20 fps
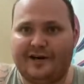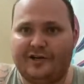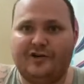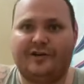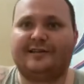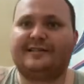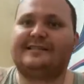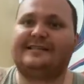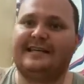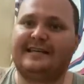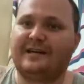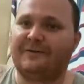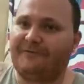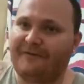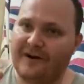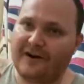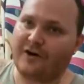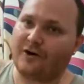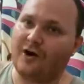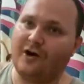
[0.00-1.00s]
You can stick your
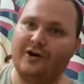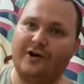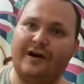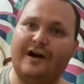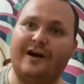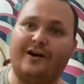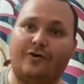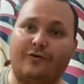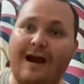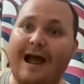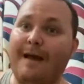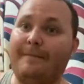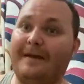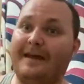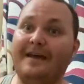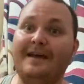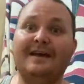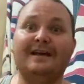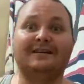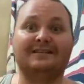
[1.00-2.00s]
finger under there and grab it.